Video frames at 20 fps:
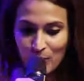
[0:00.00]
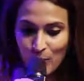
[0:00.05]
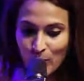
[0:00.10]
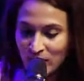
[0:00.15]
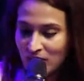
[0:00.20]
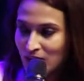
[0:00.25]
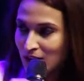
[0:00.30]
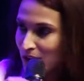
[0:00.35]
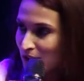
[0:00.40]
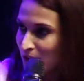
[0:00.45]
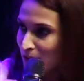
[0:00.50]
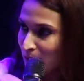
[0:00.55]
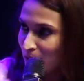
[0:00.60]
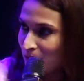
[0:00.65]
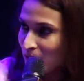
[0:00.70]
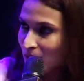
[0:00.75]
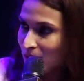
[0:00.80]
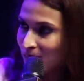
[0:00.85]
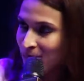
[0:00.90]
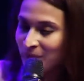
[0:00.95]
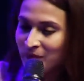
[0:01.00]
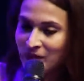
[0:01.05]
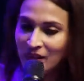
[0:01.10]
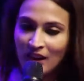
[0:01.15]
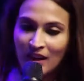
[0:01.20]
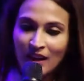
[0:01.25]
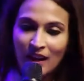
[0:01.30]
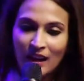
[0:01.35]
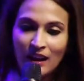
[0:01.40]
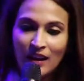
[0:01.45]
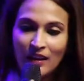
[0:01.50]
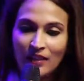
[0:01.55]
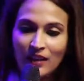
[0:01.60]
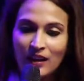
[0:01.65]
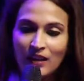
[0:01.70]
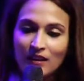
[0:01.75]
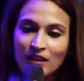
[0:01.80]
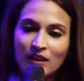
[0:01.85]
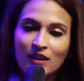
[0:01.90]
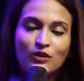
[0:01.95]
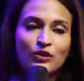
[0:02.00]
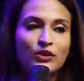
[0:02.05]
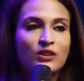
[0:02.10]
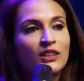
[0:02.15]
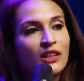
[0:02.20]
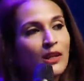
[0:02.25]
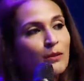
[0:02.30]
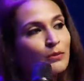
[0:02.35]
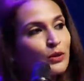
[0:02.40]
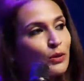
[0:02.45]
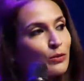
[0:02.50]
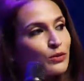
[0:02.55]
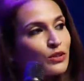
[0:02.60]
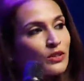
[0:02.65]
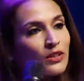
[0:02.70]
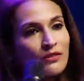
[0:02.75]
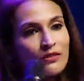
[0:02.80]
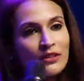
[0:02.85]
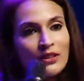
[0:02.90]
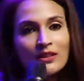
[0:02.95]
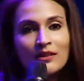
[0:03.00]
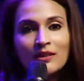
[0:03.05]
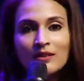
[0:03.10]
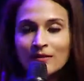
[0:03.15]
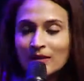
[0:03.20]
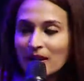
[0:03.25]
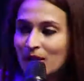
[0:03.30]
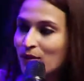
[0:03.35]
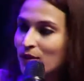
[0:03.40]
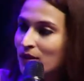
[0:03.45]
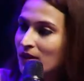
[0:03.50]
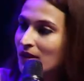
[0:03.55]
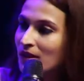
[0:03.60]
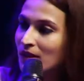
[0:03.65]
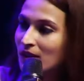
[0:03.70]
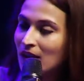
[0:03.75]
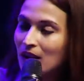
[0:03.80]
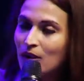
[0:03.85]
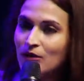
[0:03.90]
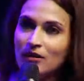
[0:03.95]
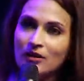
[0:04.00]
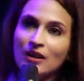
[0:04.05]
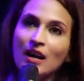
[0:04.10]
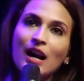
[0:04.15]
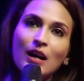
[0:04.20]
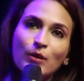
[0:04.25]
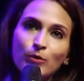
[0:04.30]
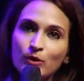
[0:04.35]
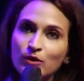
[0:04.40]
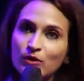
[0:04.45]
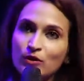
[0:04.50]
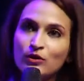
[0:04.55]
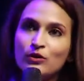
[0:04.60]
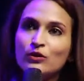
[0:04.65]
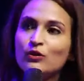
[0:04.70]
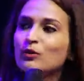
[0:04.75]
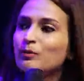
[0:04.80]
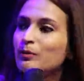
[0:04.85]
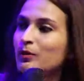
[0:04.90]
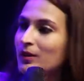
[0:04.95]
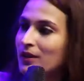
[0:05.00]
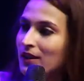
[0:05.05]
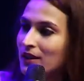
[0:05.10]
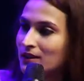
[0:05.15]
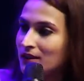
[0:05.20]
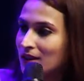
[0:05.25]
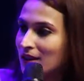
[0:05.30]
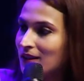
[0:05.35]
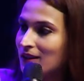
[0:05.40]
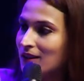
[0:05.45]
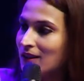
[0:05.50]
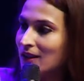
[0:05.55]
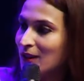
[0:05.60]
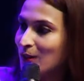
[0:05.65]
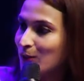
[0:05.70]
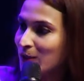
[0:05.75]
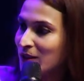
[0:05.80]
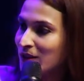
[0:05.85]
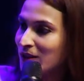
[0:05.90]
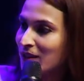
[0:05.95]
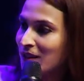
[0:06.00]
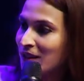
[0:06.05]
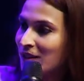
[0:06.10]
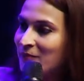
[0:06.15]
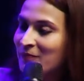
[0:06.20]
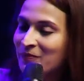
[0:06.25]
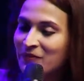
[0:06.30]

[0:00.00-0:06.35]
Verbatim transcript: was in the middle. And then he just kept observing everything around. And I was super excited I was there.